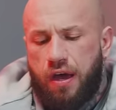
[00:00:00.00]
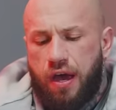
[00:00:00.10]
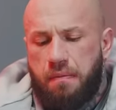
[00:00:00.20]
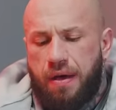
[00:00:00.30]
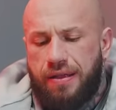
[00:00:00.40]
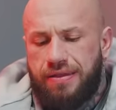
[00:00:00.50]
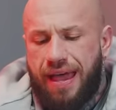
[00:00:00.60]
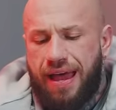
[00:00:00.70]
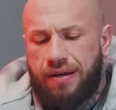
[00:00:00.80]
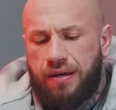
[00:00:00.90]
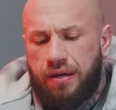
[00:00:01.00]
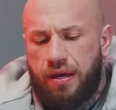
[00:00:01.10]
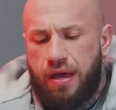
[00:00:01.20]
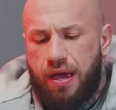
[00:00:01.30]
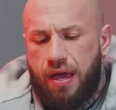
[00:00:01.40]
Um, and then
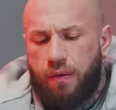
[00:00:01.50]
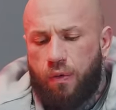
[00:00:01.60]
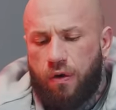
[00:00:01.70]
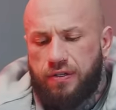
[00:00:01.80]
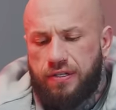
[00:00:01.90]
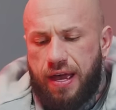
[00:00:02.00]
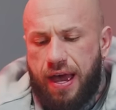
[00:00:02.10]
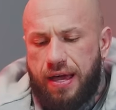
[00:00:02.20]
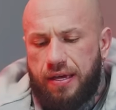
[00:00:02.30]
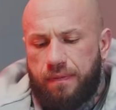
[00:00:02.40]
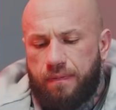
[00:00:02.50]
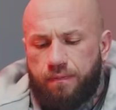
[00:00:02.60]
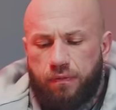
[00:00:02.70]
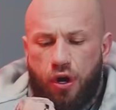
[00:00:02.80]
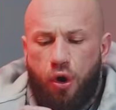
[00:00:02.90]
it was a
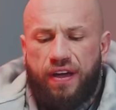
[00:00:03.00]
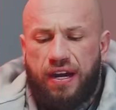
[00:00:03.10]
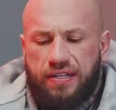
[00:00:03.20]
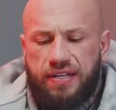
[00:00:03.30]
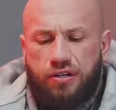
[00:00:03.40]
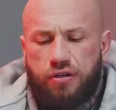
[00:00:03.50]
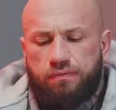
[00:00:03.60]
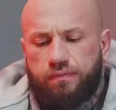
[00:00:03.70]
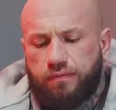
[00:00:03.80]
overhead extension,